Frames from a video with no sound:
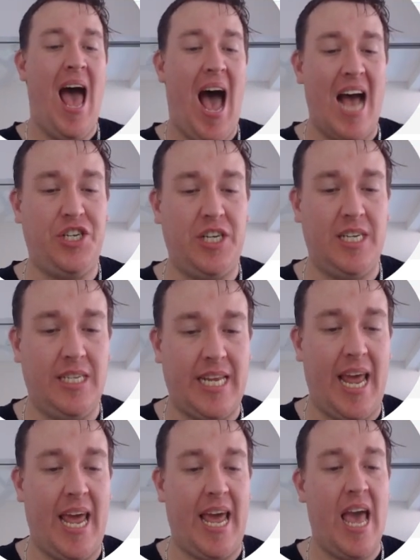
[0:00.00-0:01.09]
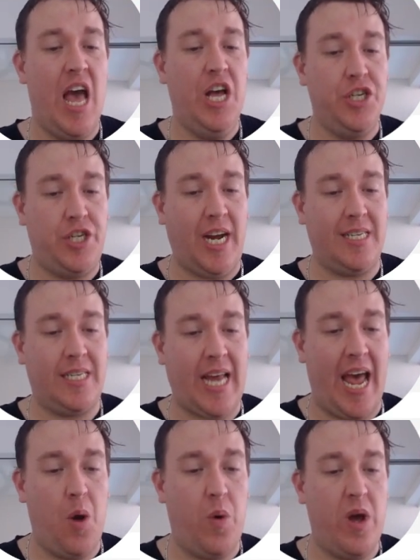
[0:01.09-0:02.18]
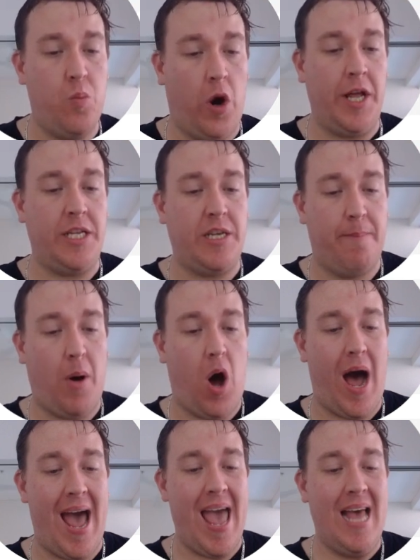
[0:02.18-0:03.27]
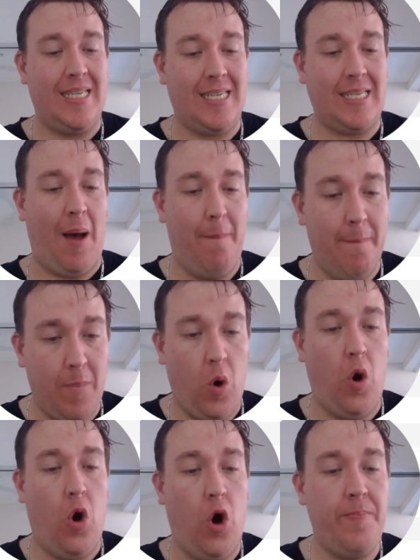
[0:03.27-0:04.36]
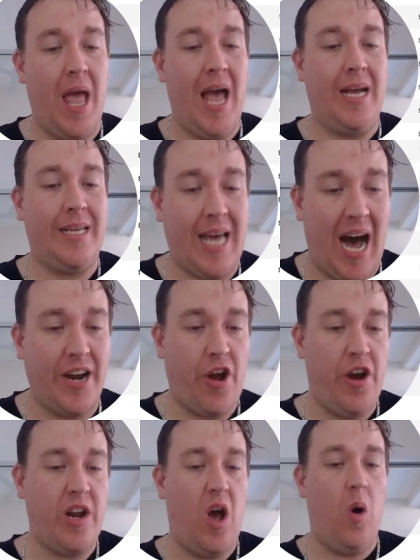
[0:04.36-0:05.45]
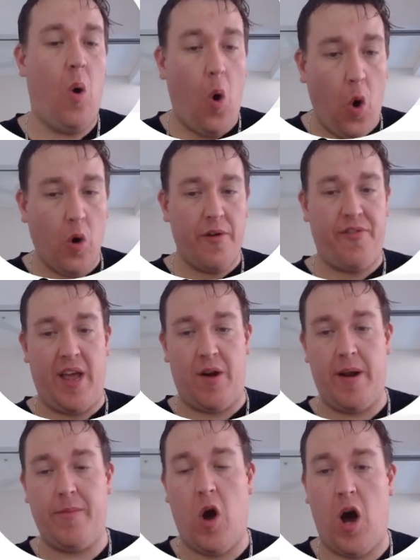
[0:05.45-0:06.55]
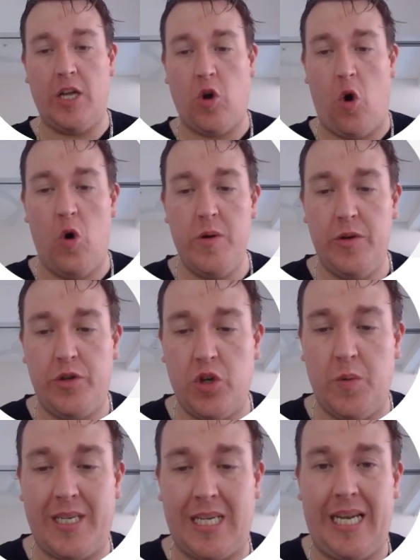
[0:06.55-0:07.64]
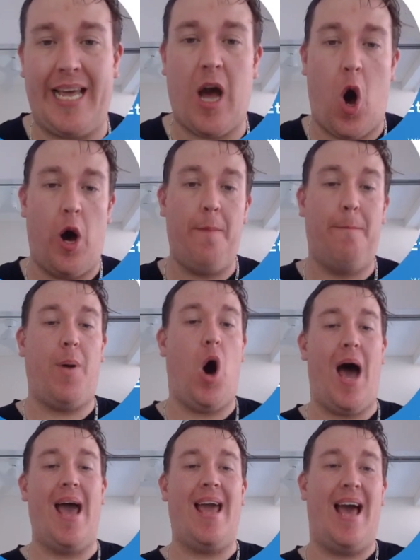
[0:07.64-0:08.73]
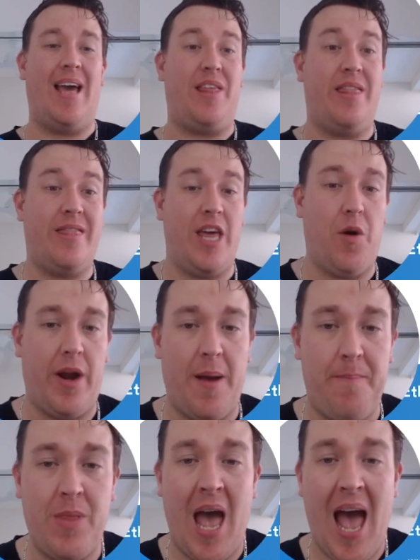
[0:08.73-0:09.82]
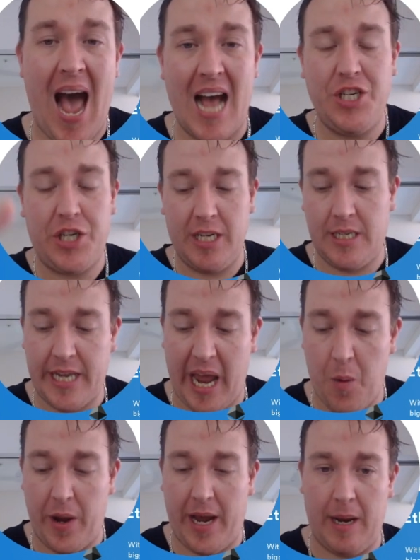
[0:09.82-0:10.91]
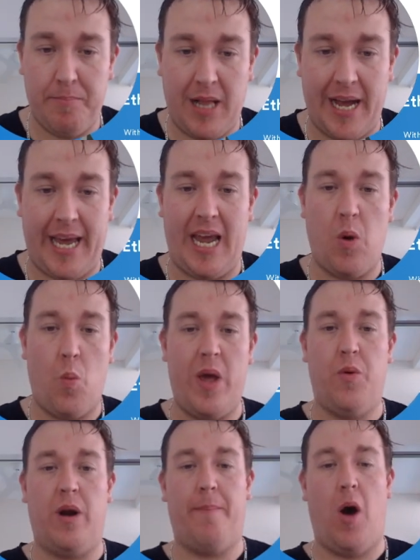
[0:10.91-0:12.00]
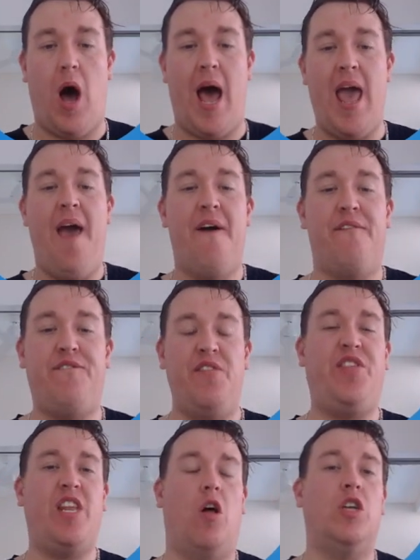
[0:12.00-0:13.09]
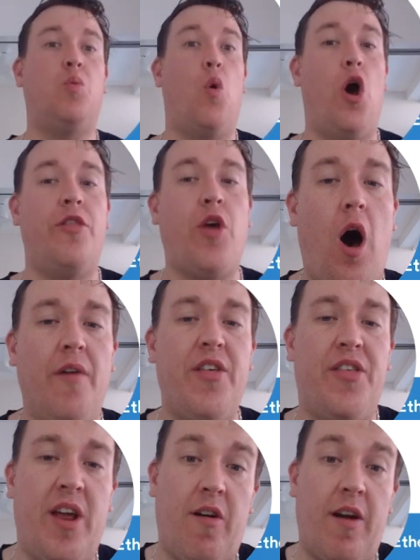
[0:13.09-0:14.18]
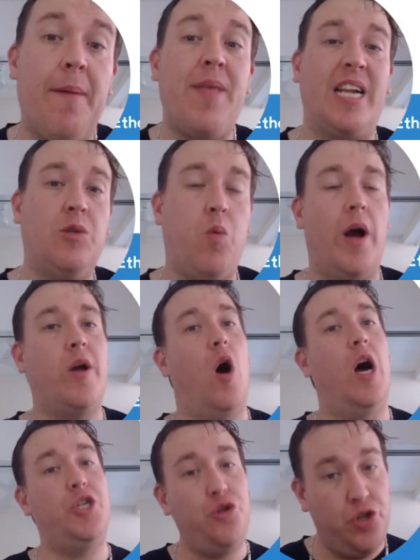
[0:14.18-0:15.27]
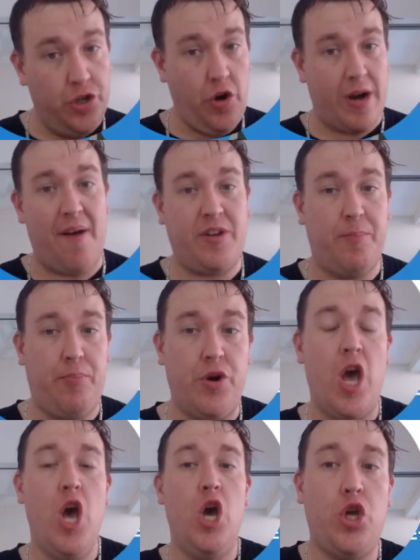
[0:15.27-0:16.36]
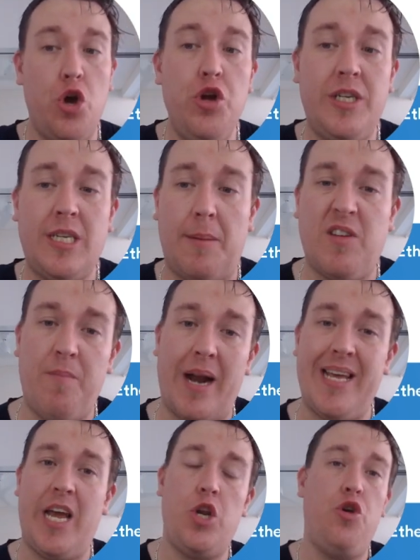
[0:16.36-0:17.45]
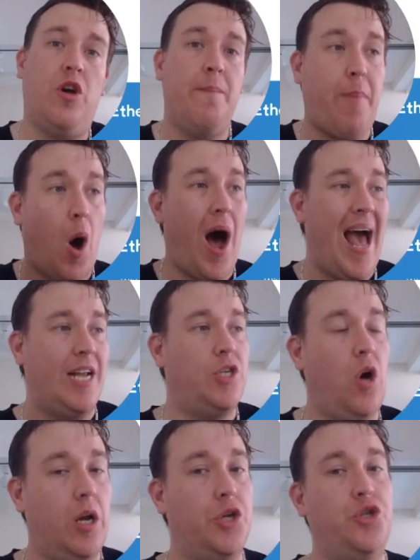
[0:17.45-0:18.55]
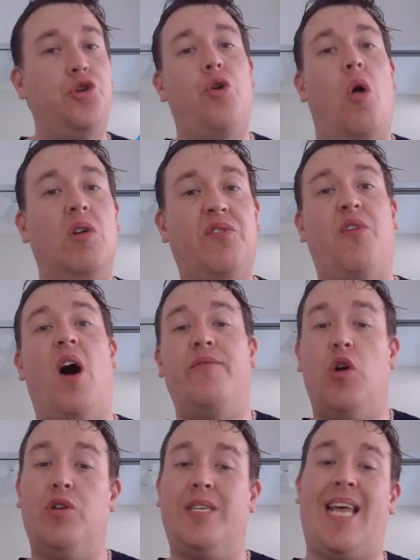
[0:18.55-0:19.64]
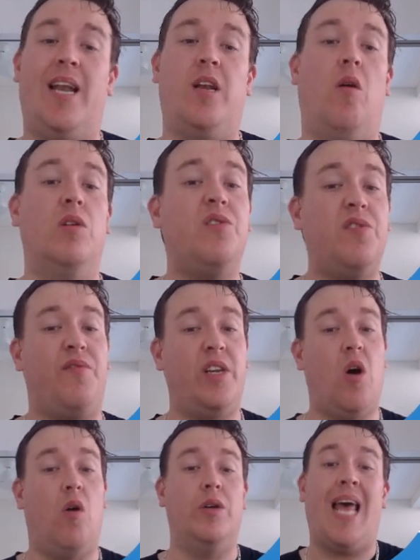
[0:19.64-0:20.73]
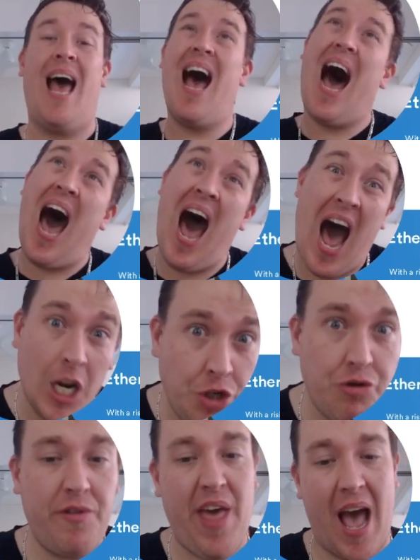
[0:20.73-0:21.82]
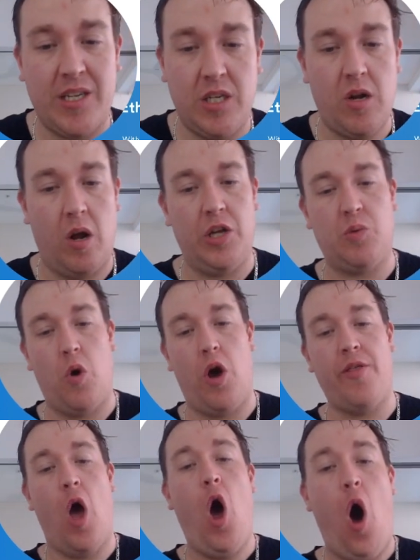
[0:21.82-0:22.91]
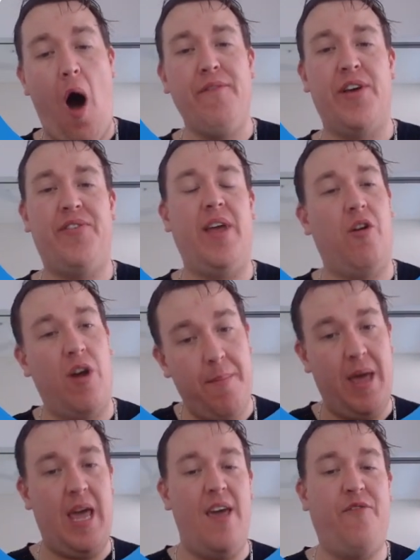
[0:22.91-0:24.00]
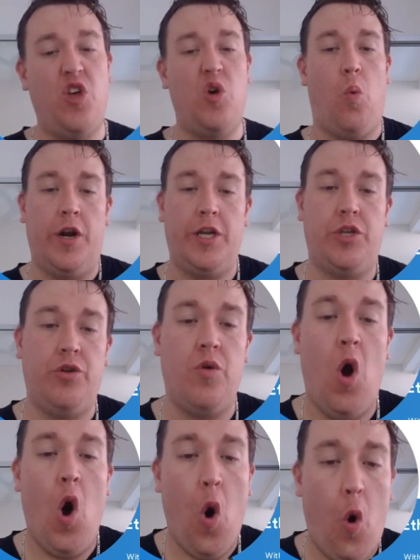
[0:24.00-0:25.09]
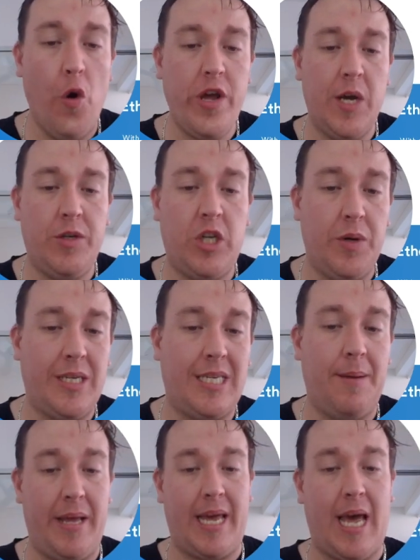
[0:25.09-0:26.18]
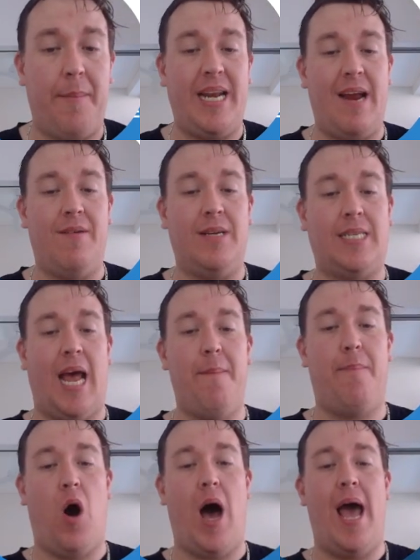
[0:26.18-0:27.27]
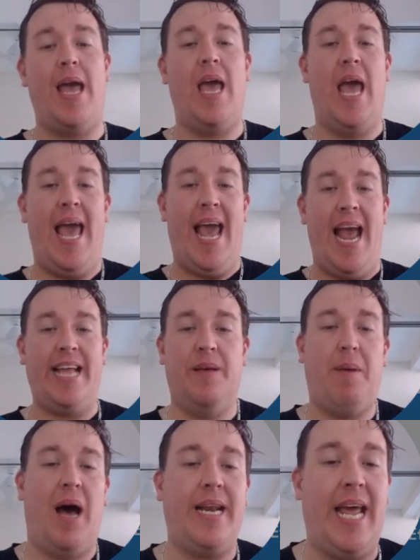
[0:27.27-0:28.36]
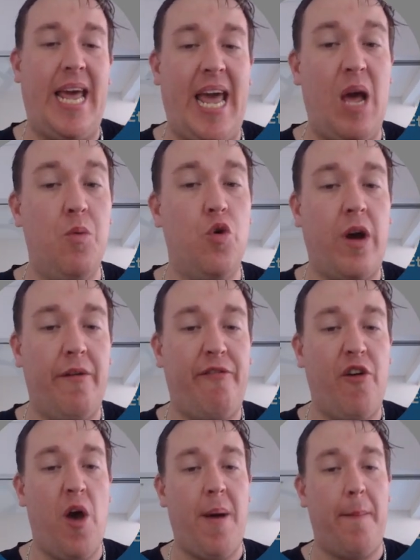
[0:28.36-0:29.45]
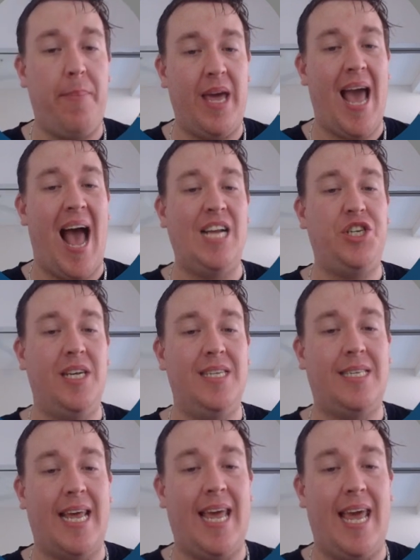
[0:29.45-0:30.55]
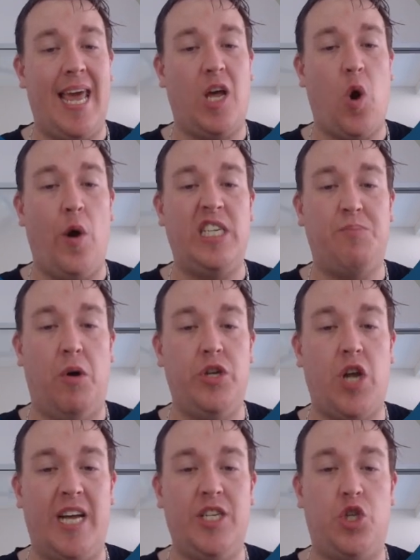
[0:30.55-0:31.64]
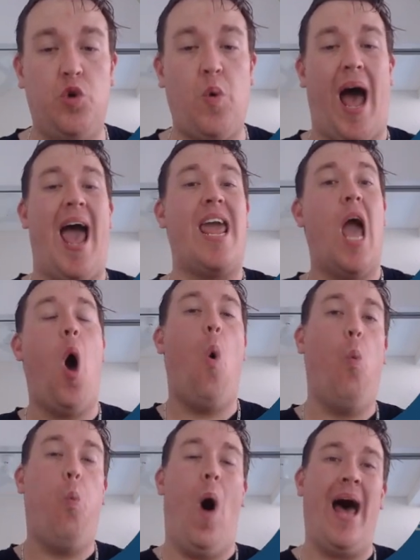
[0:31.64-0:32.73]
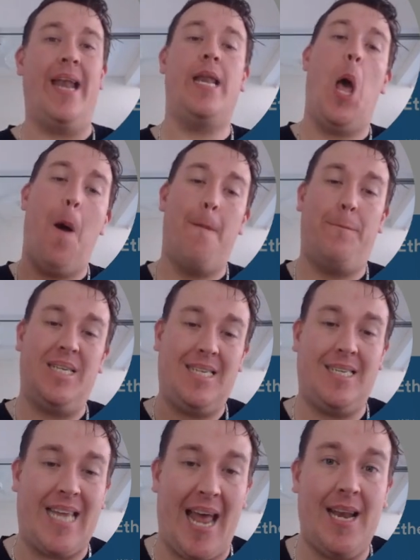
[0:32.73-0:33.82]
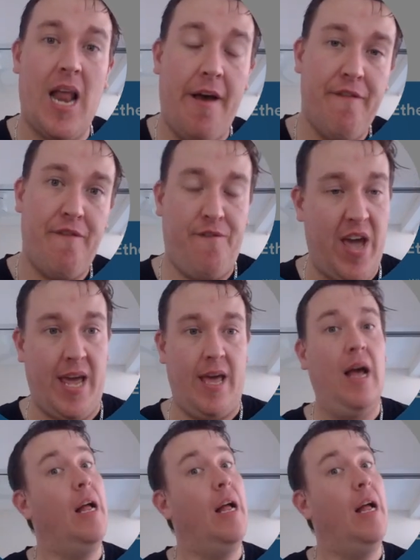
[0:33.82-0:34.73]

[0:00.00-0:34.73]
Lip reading: As you can see here, just say we wanted to buy some more Cardano or Ethereum, guys. All we would do is click on buy Ethereum. As you can see, we can plug in, we want to buy $50 worth of Ethereum. That's why, guys, you do not have to put huge sums of money in. You could buy $1, $2, $5, $10, $50, $100,000 worth of Ethereum if you wanted to. All you do is simply come in here and say buy, hit the button here. It will confirm up here. As you can see here, Coinspot does do a 1% fee.